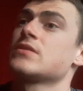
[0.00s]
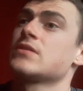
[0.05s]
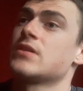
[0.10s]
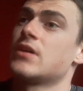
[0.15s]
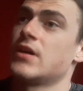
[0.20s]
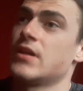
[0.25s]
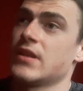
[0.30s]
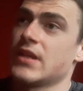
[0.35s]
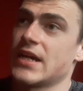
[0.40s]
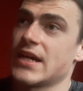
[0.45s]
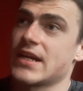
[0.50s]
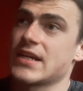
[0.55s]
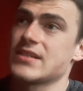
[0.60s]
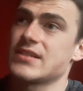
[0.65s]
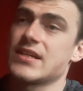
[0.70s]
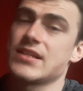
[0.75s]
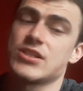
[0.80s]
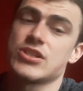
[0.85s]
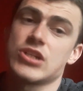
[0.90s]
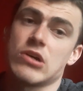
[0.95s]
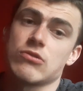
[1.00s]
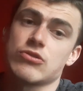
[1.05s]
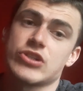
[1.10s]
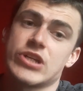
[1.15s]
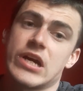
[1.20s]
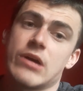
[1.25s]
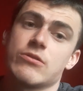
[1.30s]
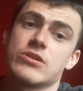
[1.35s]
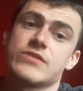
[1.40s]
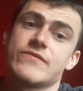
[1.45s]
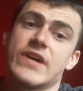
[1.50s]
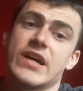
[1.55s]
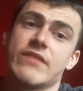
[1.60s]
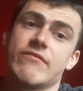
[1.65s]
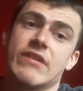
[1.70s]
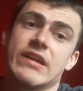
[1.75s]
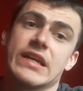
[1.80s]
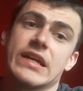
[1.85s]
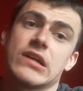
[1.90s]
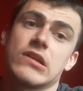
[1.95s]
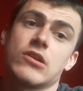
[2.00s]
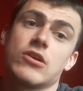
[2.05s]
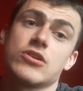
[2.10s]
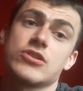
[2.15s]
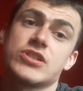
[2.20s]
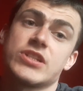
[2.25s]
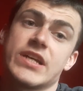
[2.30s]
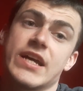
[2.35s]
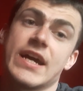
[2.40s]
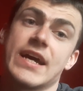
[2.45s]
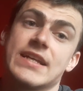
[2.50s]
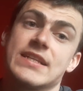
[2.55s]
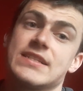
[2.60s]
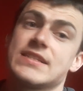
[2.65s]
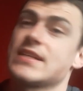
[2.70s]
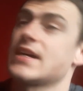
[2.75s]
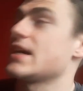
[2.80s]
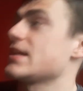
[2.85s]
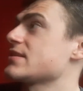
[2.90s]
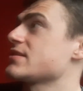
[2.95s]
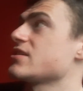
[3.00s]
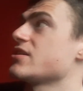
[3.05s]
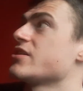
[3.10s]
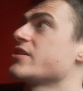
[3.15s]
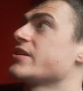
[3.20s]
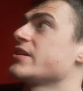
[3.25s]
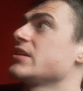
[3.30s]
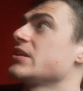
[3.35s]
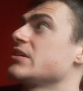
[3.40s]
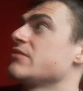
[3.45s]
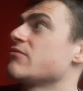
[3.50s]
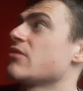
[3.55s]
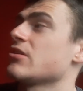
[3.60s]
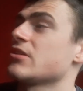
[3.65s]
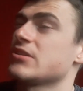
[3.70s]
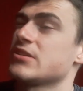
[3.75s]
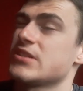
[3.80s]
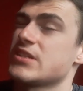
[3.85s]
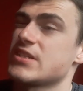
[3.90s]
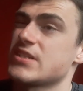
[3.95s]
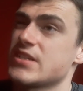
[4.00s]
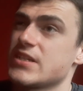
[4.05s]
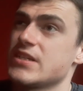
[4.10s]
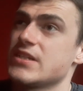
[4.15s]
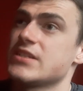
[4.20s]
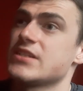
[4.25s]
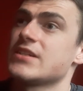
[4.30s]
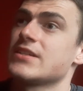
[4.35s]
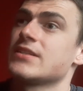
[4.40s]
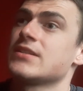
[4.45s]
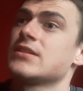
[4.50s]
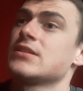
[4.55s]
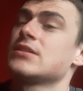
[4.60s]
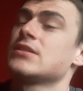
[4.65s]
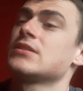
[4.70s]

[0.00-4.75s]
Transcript: And like I said, Solskjaer was very, very close to getting sacked earlier on in the season.